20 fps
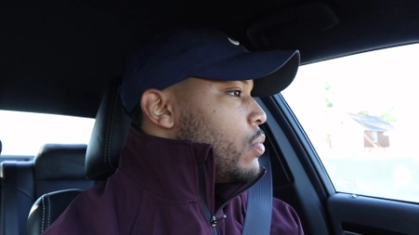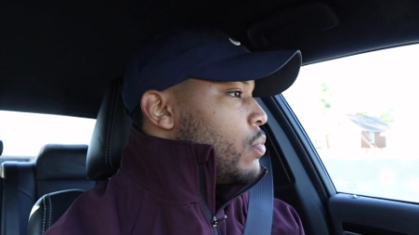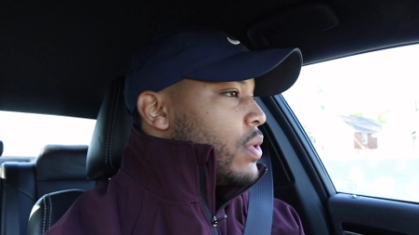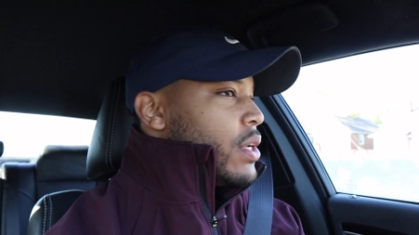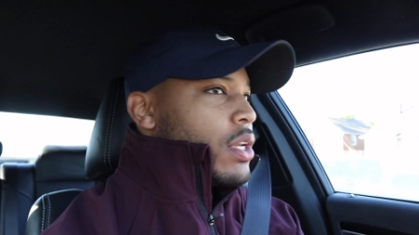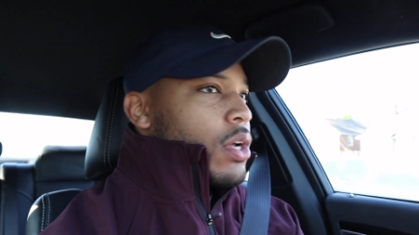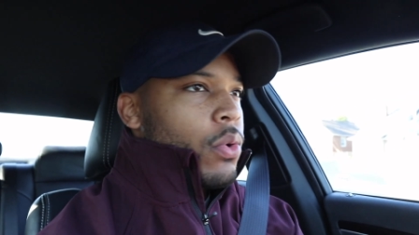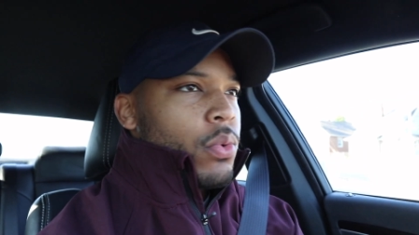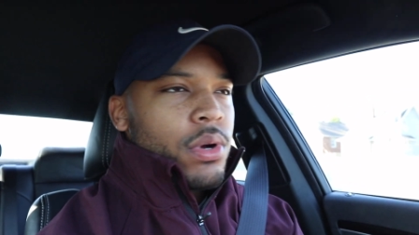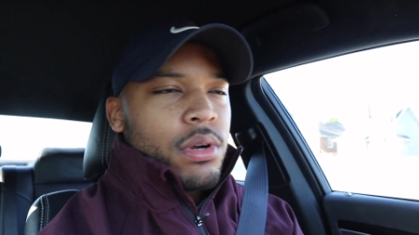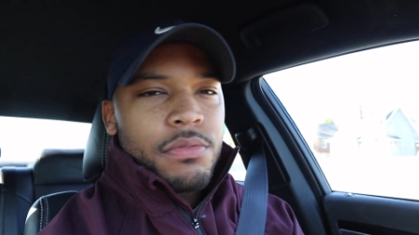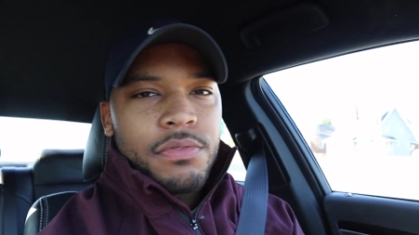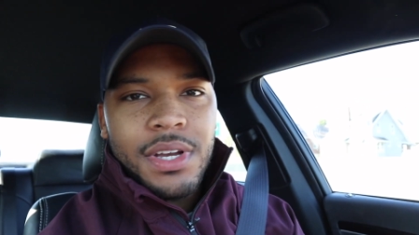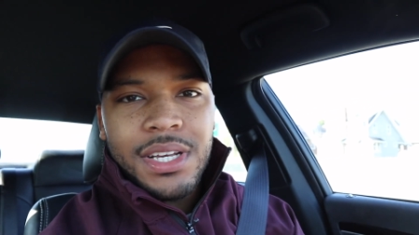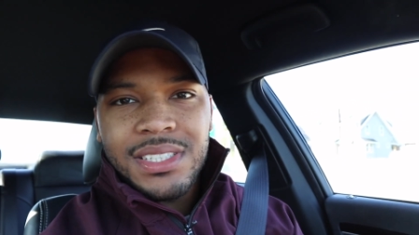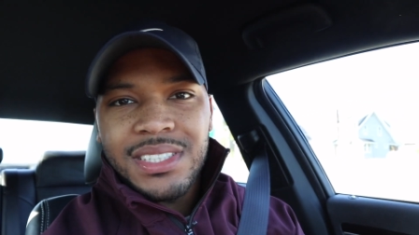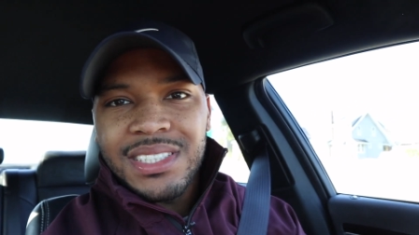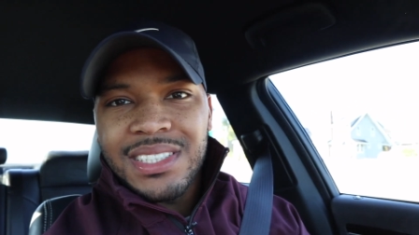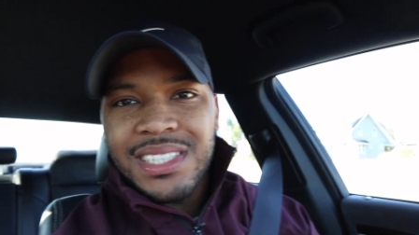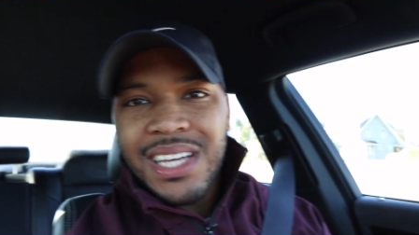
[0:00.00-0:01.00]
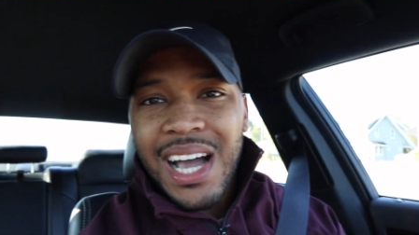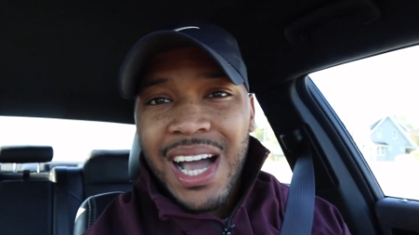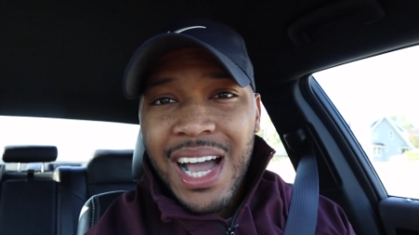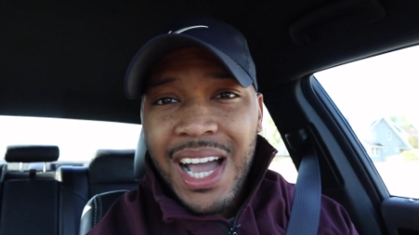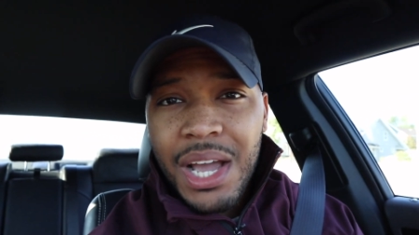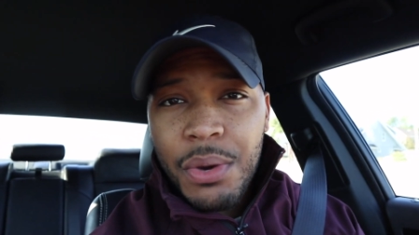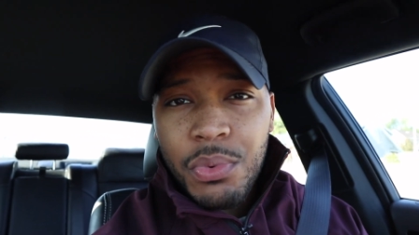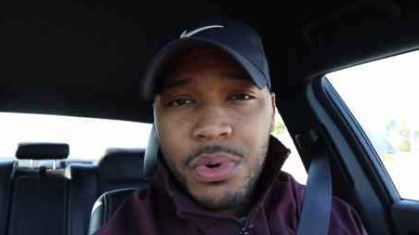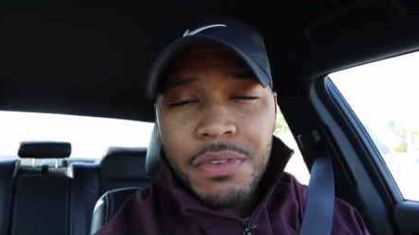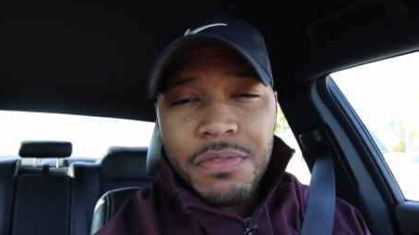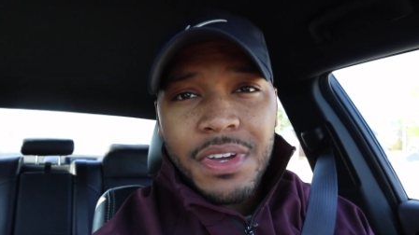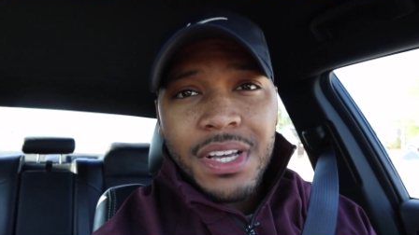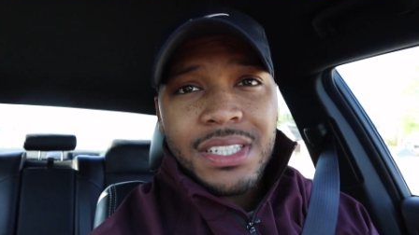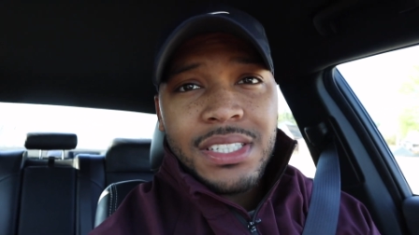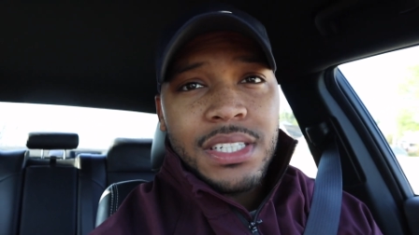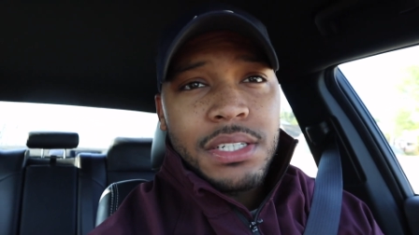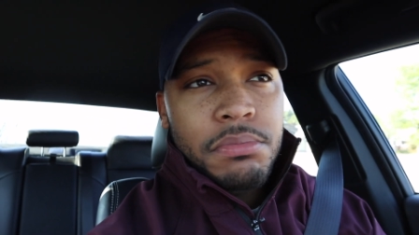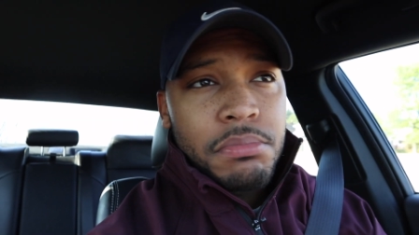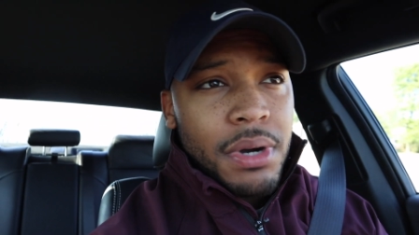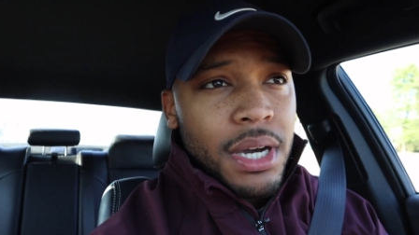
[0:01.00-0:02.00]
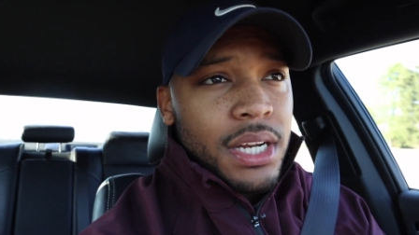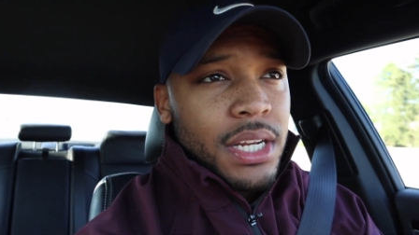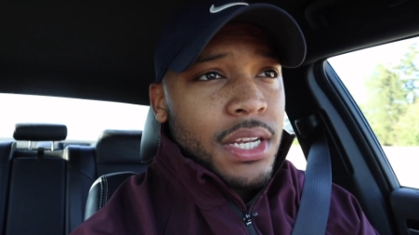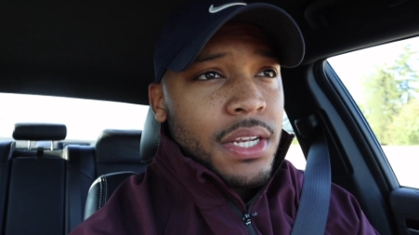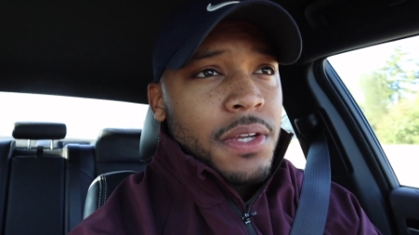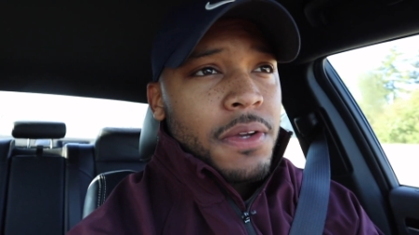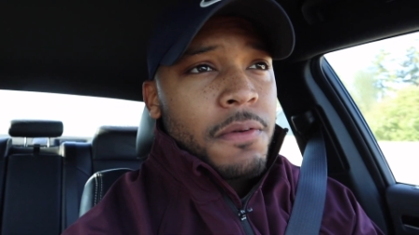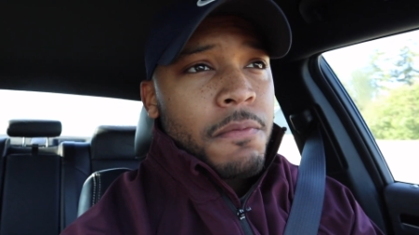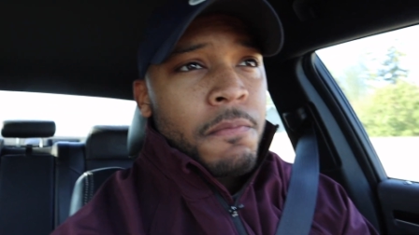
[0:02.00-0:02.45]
We know we're investing time, we're investing money,